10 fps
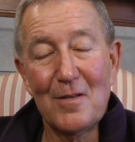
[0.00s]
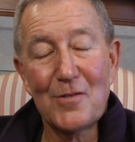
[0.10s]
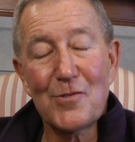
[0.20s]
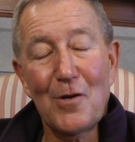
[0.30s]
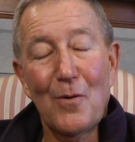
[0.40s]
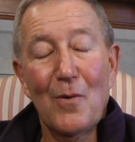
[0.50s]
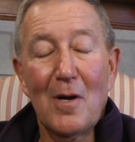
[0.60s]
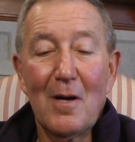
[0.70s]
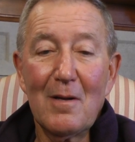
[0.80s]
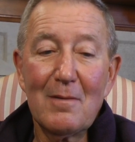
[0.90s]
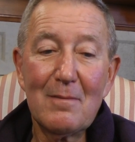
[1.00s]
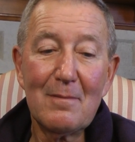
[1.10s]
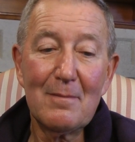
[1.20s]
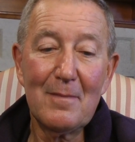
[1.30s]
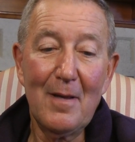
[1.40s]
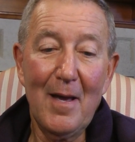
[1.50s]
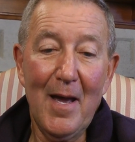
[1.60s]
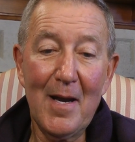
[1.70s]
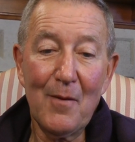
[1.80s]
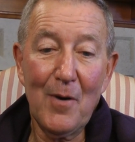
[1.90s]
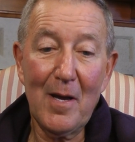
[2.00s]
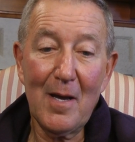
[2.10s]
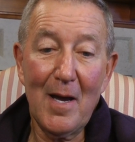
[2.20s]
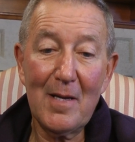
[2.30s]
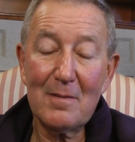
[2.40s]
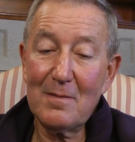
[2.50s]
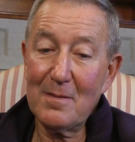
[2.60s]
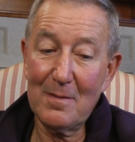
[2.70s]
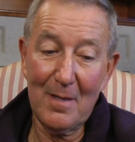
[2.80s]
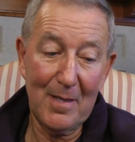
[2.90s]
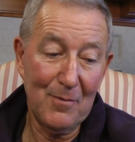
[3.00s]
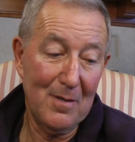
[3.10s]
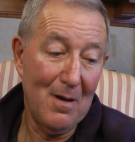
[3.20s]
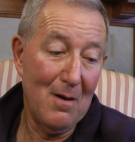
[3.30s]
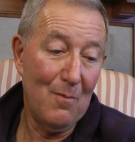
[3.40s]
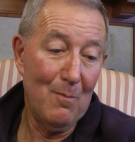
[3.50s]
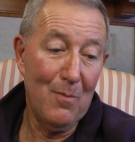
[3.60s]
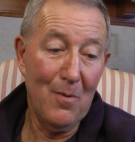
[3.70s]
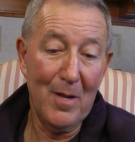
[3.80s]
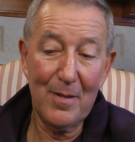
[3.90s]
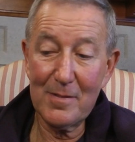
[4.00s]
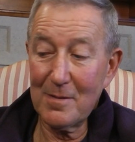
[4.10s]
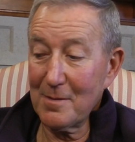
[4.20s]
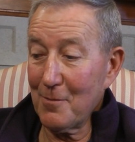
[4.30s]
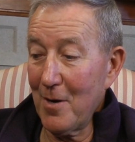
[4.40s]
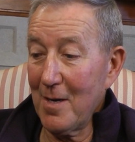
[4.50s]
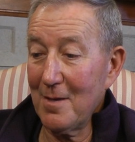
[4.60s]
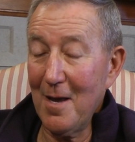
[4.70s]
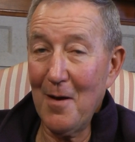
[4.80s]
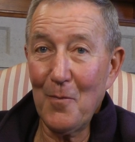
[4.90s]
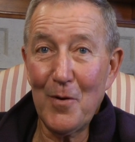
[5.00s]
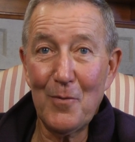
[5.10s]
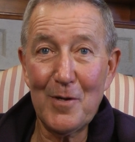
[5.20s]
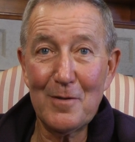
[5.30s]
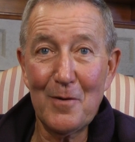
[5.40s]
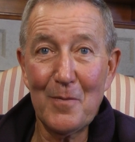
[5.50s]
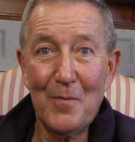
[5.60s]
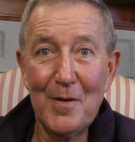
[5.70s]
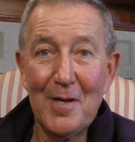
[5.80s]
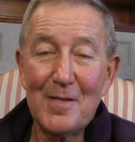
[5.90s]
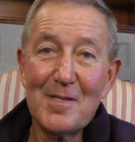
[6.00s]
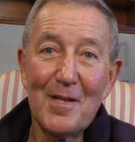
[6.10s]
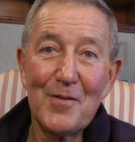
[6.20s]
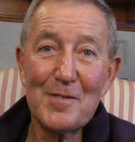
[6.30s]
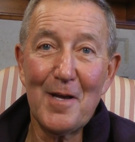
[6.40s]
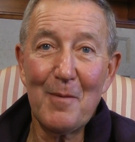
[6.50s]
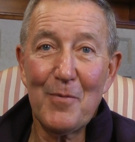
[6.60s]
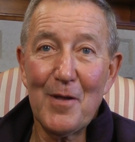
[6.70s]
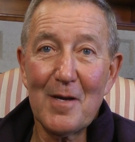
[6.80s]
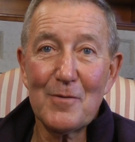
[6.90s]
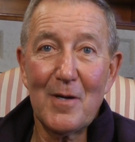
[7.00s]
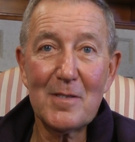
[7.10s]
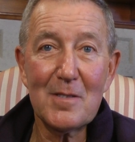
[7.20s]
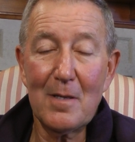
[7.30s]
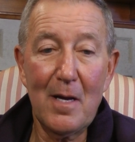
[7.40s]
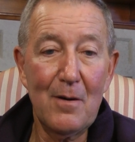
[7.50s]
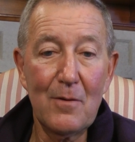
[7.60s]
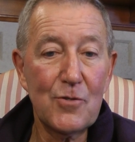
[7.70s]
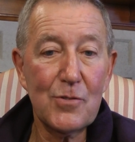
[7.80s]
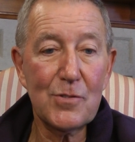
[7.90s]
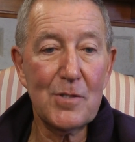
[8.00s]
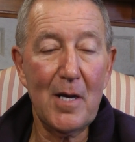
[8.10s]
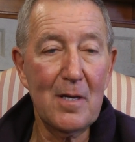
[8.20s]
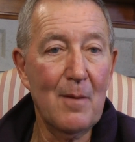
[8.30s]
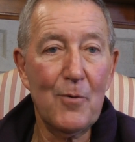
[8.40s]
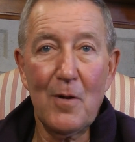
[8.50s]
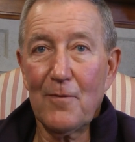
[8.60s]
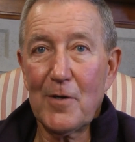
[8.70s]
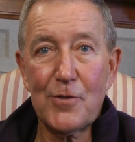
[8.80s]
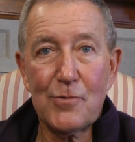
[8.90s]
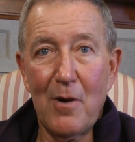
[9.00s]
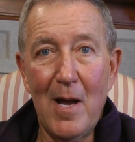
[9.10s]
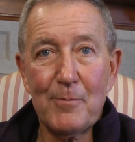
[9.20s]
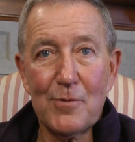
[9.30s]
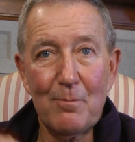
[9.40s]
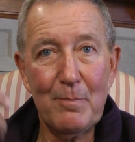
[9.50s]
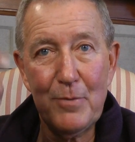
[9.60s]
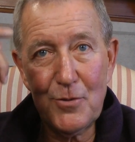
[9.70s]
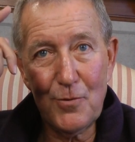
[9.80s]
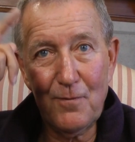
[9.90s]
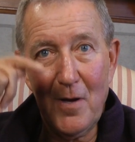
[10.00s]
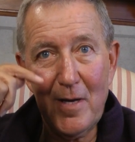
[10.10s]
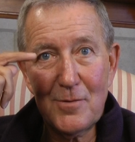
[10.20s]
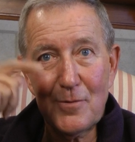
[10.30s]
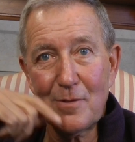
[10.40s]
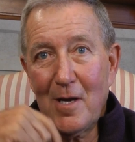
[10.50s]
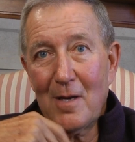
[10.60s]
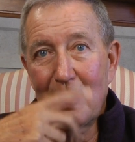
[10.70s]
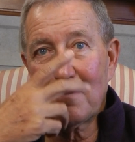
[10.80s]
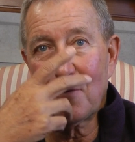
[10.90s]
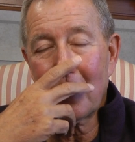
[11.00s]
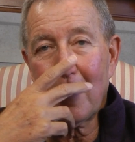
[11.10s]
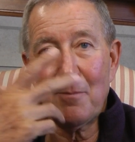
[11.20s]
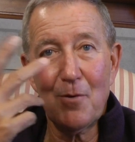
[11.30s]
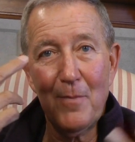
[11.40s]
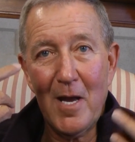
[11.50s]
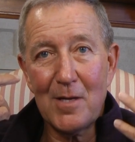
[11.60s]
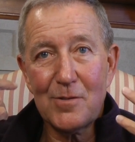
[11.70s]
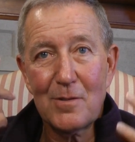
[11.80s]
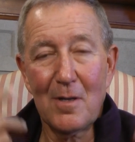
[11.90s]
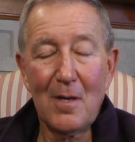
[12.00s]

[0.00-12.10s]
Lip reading: So anyway, I went, oh boy, this is great. Now what do we do? And he said the same thing. I said, I don't know, just tighten up all of our straps and put your visors down and hook up your mask